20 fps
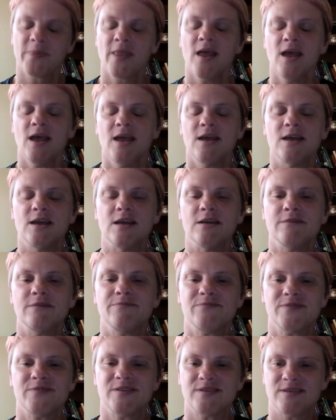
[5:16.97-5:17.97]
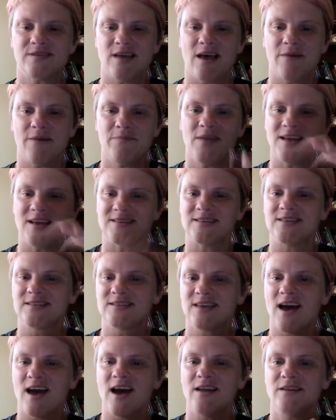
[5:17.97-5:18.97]
he's
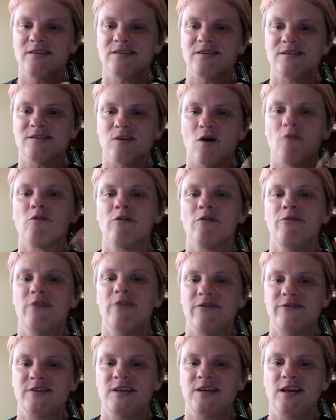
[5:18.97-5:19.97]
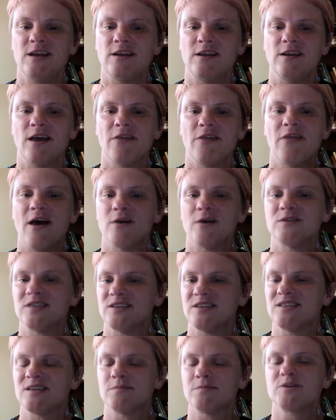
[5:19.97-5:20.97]
got over
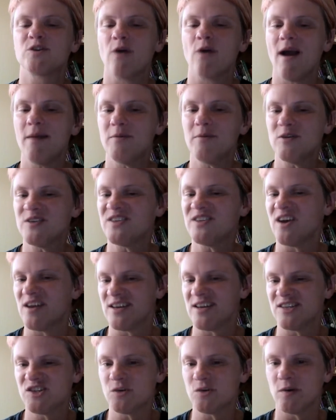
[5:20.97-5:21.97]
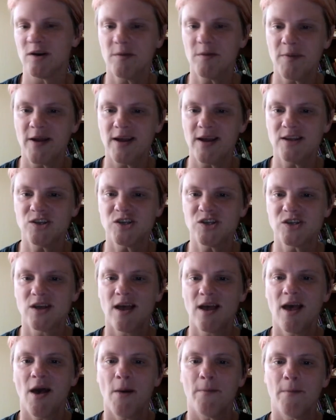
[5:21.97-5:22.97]
15,000 subscribers on his Twitter page.
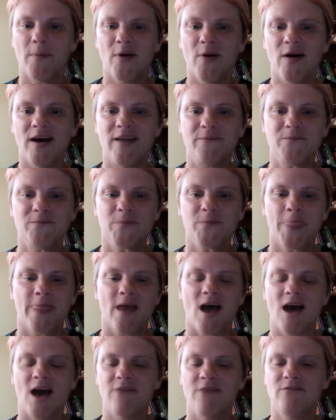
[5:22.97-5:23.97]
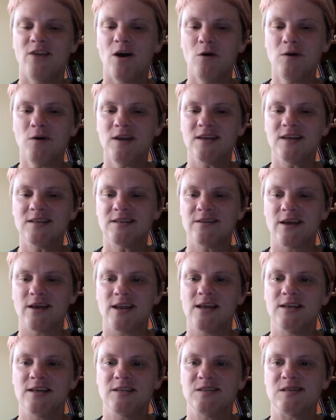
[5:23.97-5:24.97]
But I've noticed that
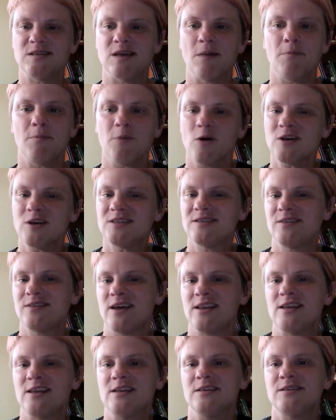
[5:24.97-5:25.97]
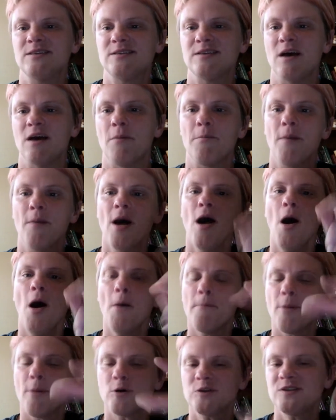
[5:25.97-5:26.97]
his books that he's
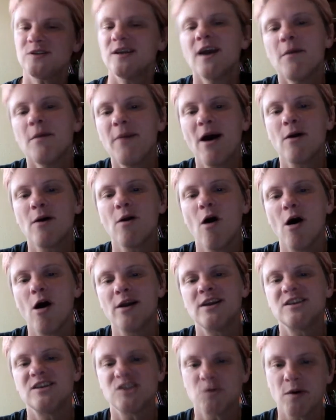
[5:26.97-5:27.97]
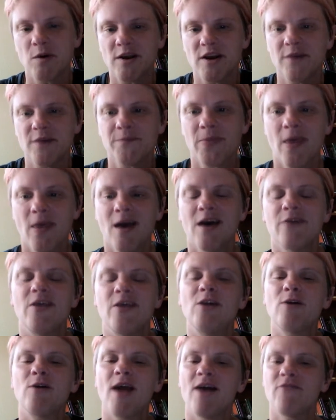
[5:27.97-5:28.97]
posting about on his Twitter, they
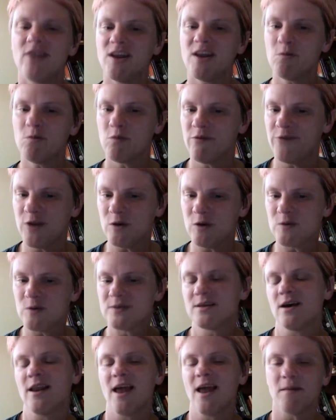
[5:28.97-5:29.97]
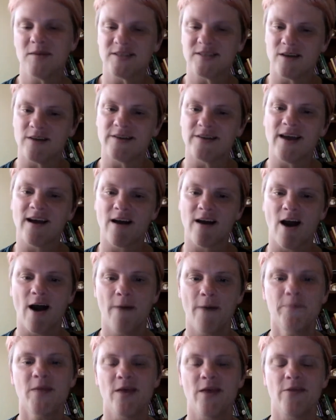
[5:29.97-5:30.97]
don't have any reviews on
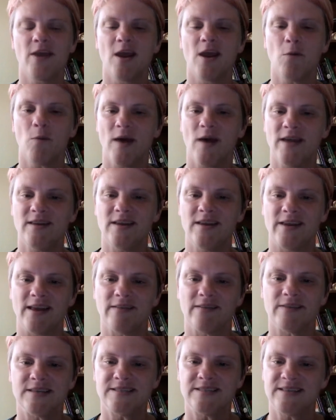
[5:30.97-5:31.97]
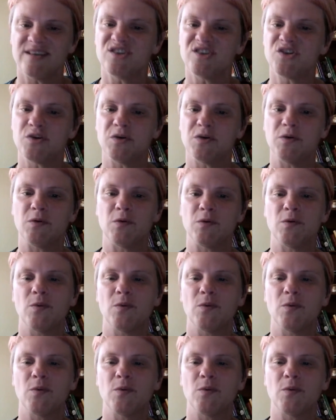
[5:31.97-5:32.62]
Amazon.com. And then I went and I listened to